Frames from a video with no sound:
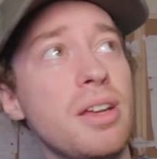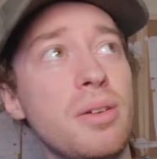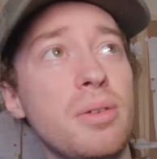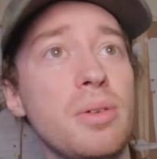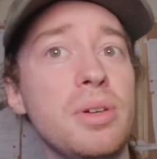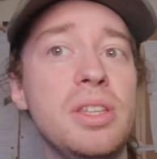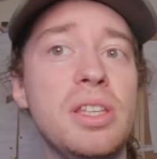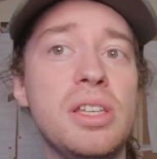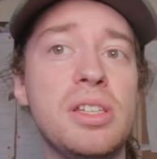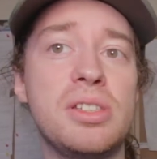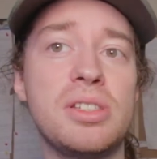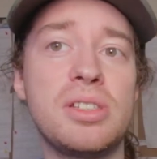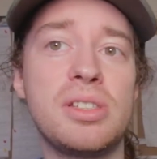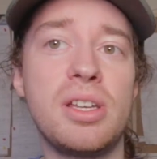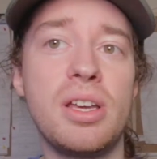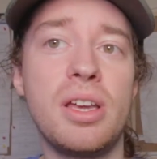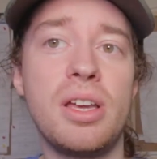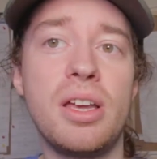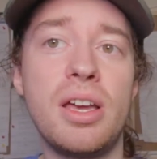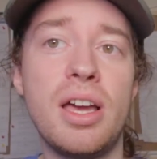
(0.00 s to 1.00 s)
with this
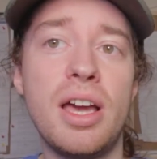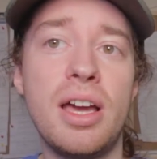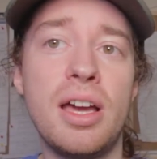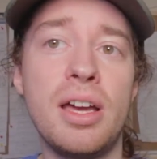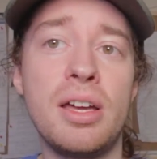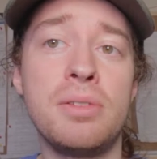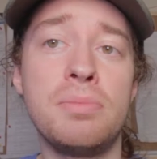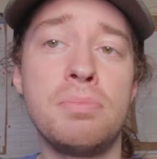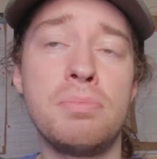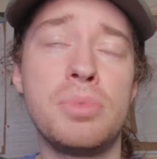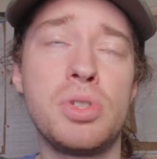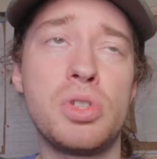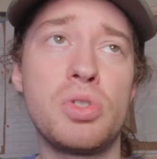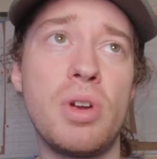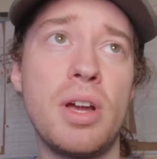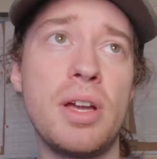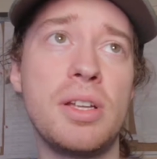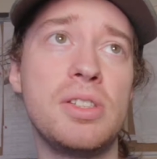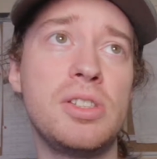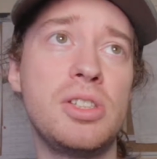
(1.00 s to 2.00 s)

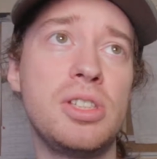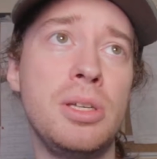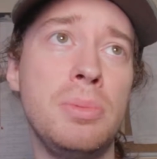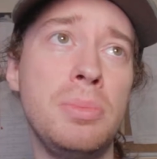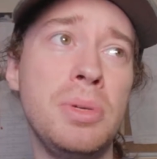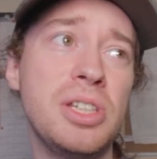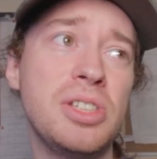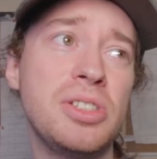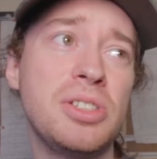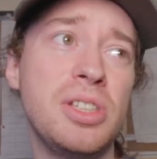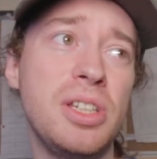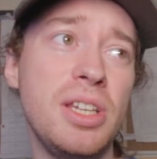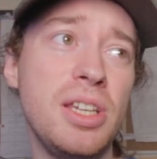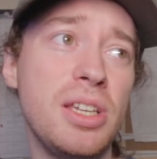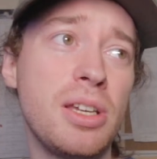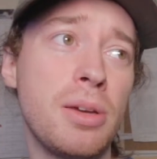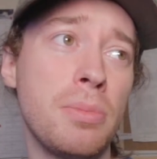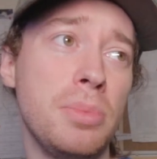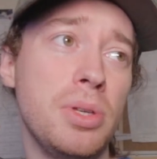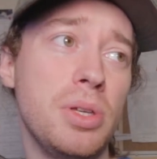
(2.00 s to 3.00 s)
Amstrad
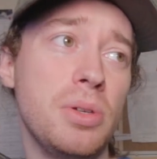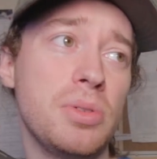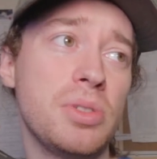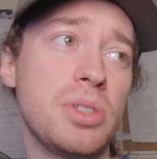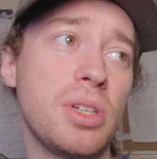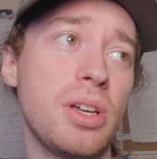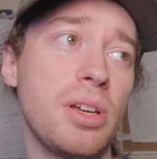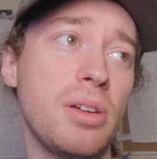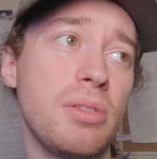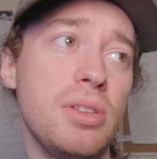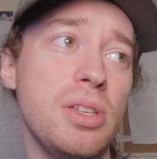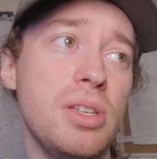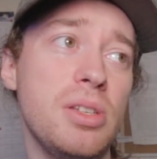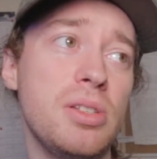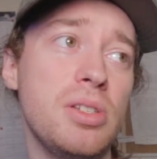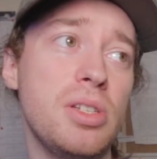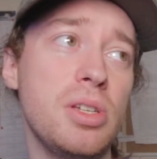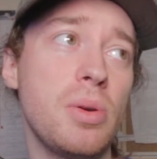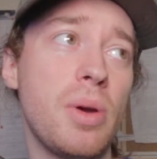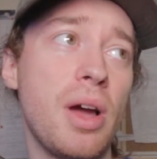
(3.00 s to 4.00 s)
CPC computer, you
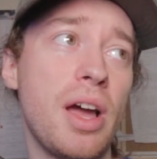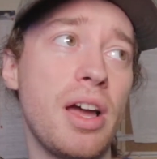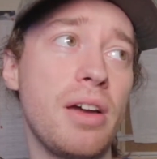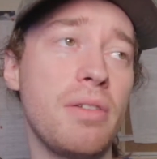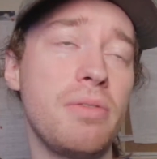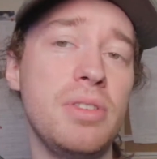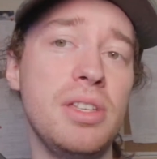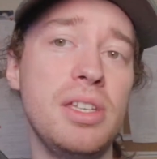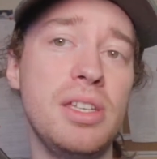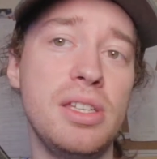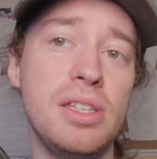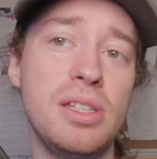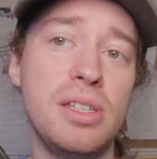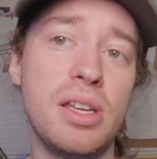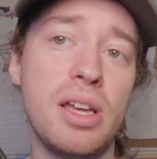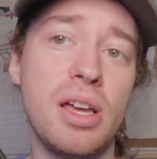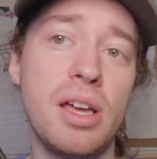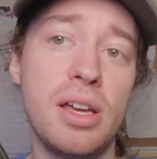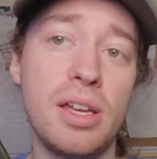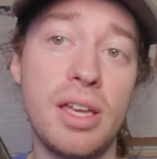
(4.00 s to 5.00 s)
do have the
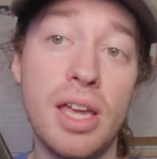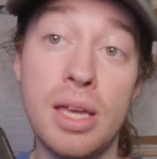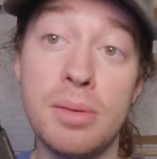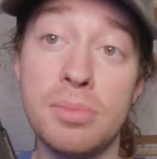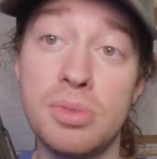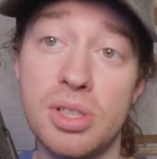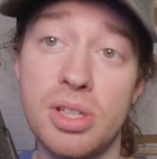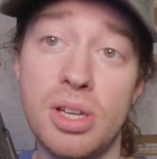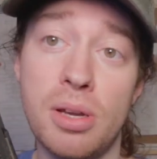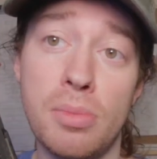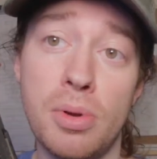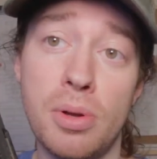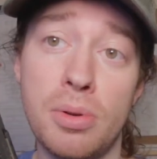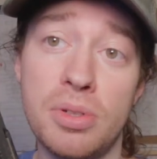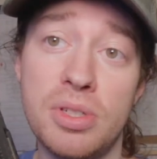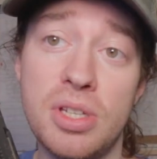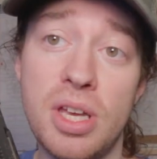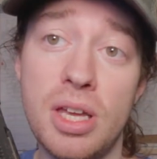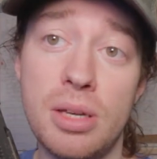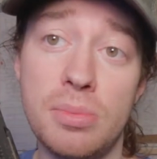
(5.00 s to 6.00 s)
games that come
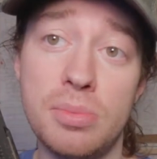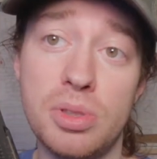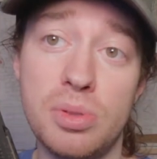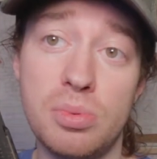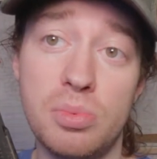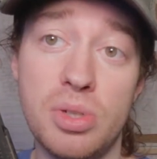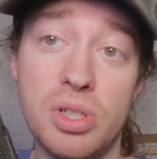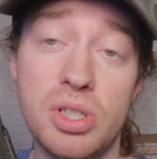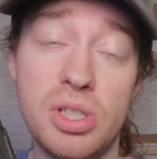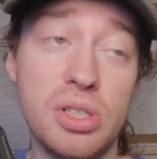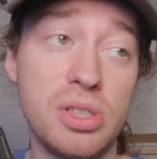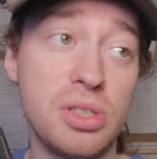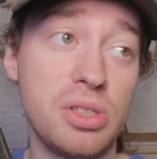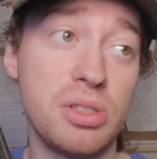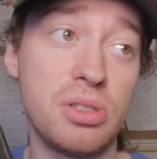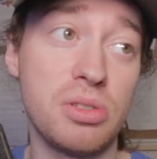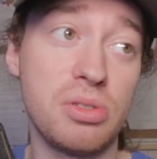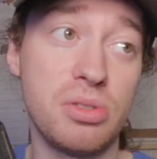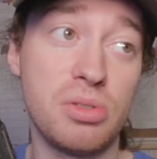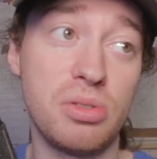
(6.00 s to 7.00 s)
on tapes, which
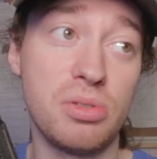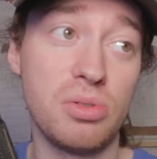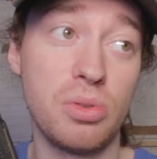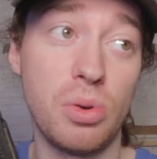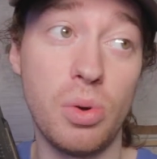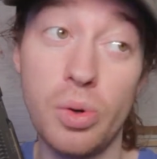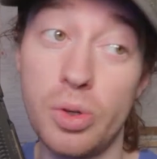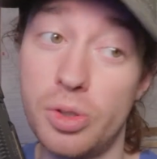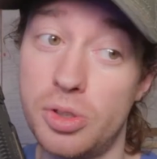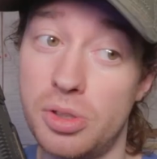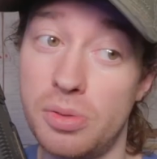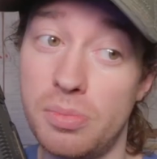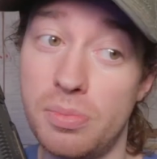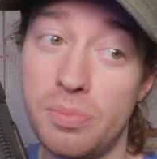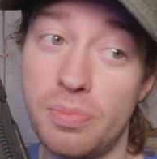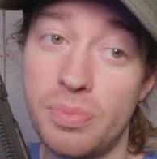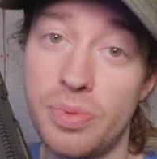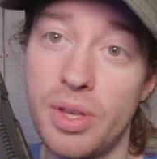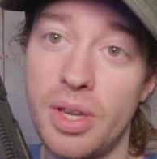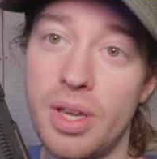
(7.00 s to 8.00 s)
is
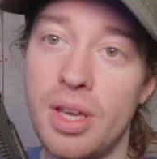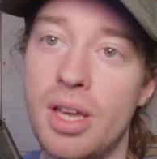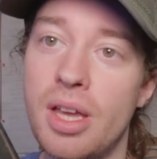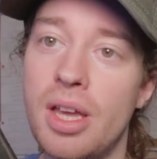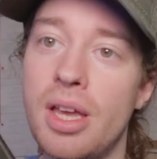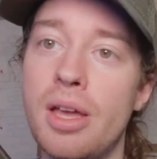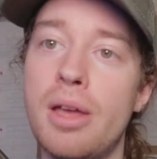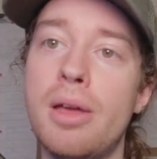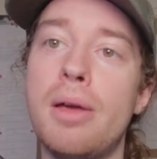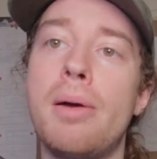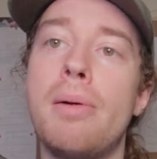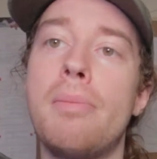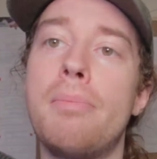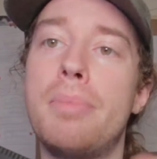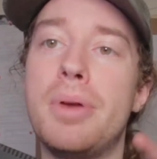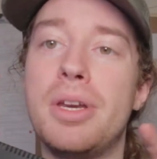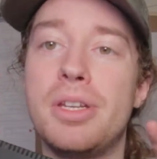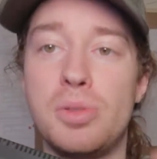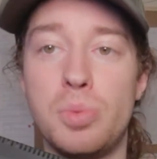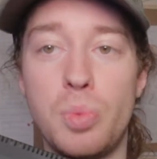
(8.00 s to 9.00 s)
awesome,
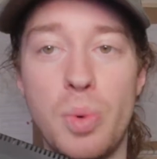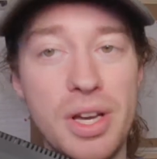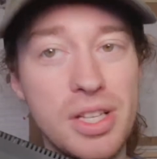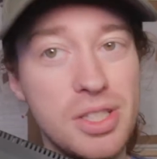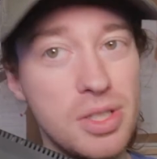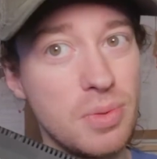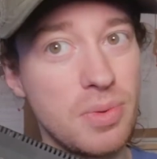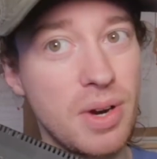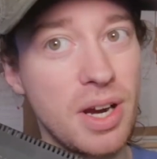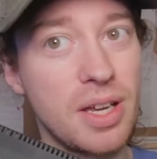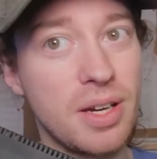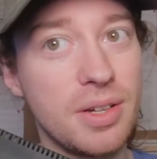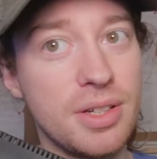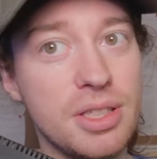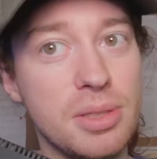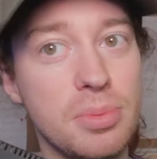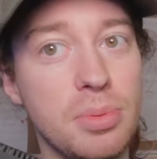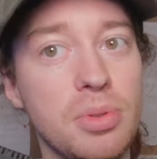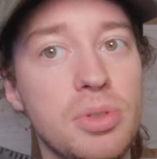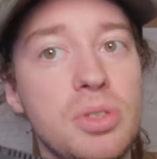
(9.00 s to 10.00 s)
but it's way too
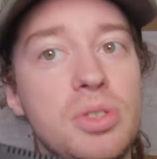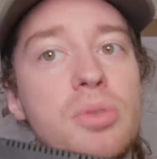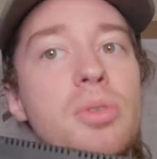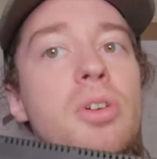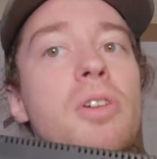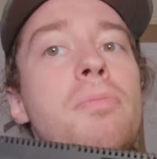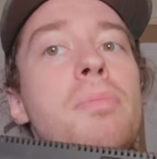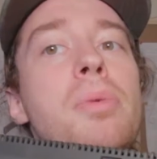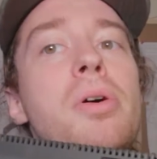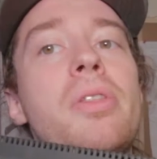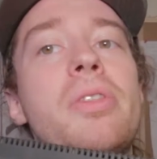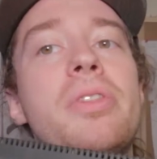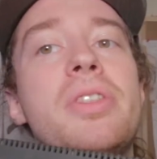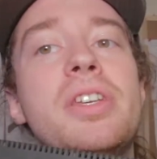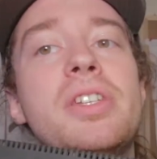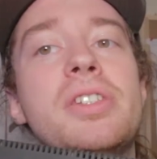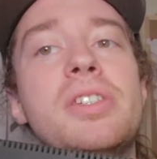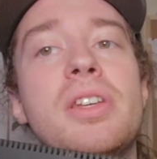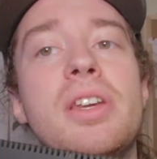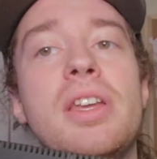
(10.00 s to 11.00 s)
recognizable. So I've put
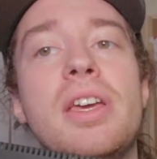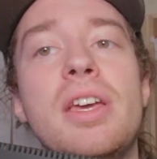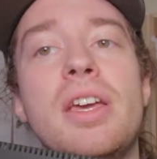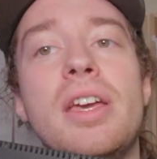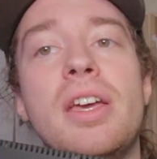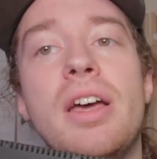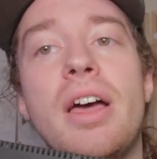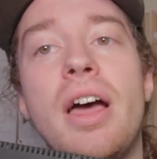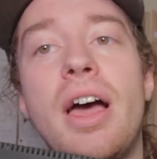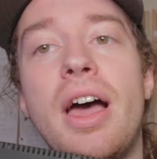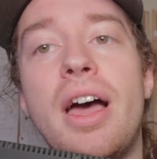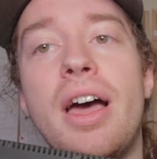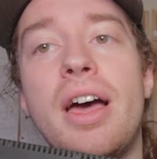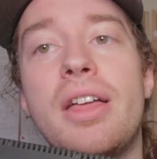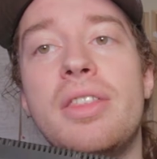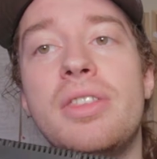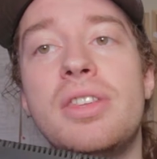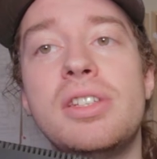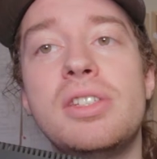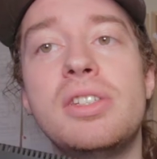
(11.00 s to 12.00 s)
this in here,
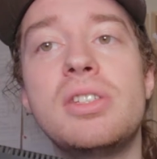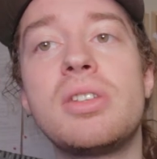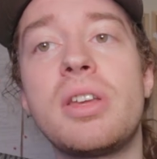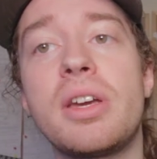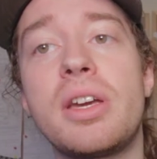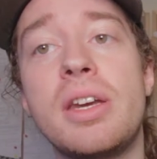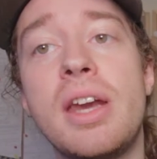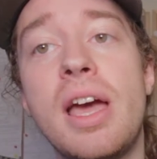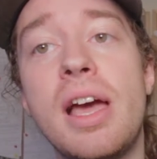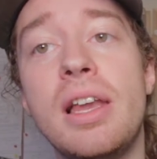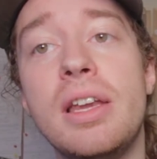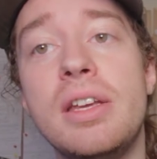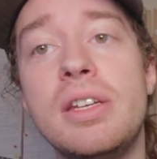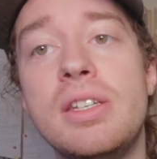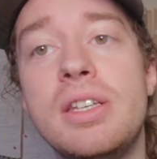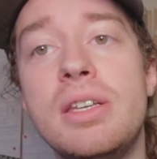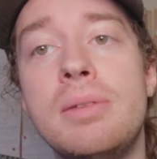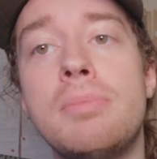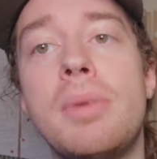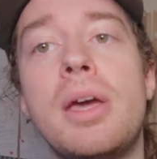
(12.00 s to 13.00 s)
and this is like an
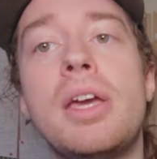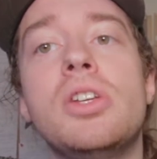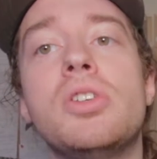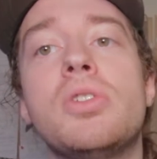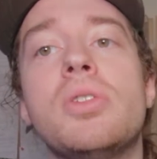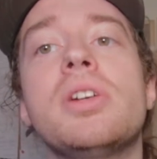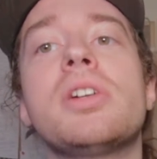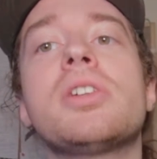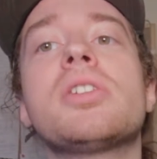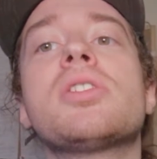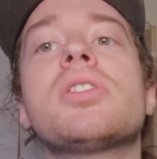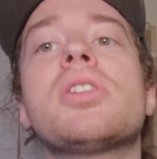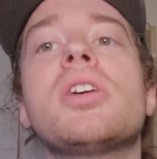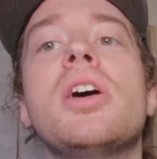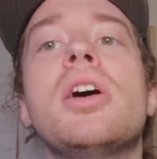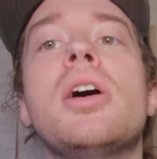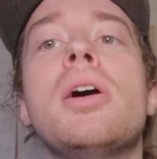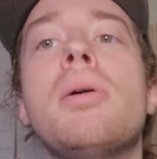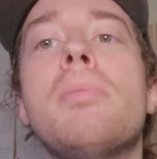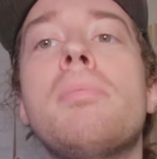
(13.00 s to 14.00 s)
LED matrix
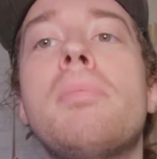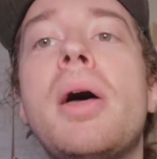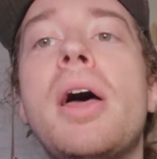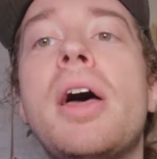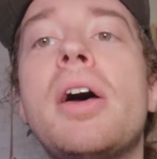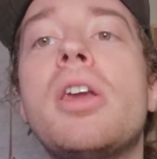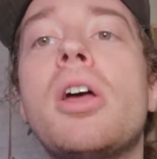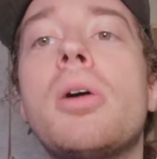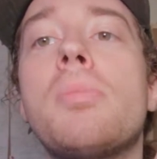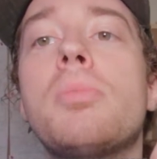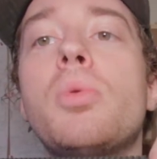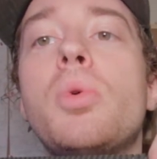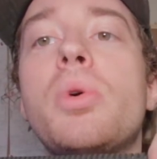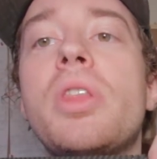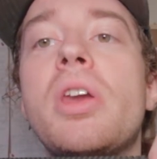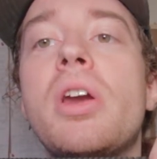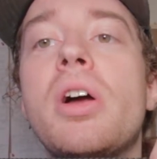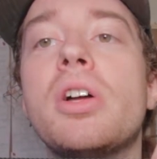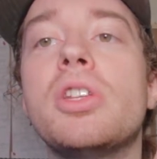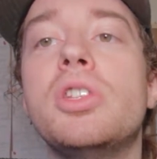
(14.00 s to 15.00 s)
paired up with
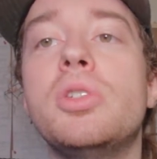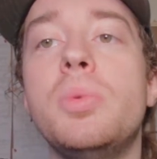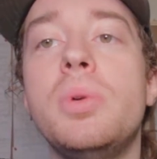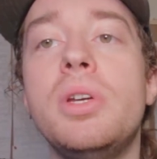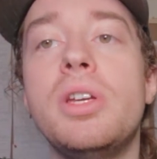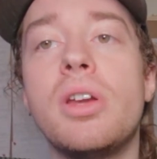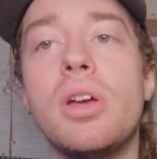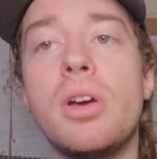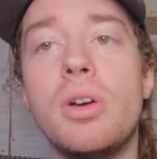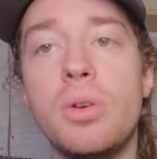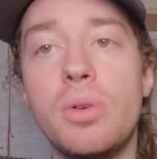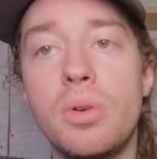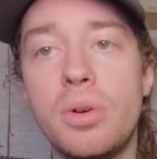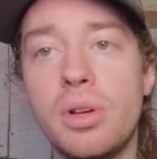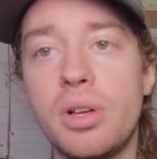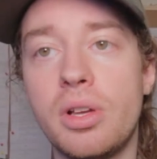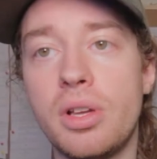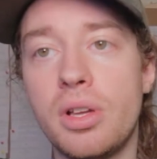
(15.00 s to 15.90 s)
an Arduino,